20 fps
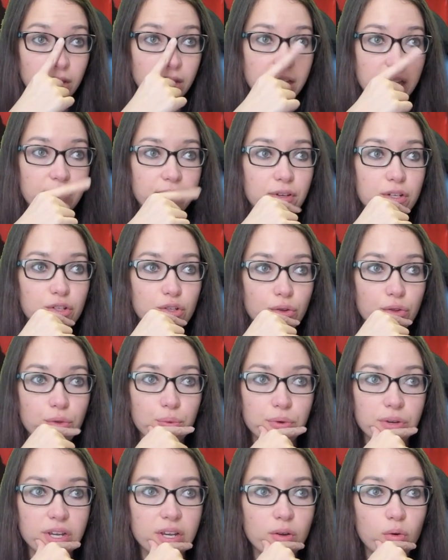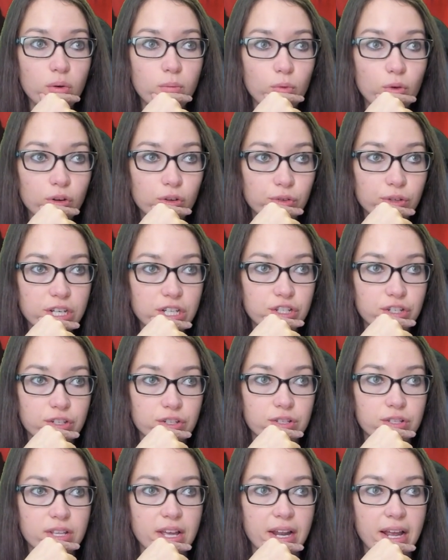if you control 3 or more
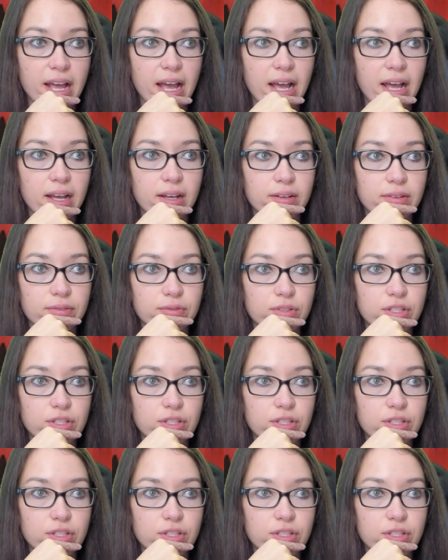creatures that have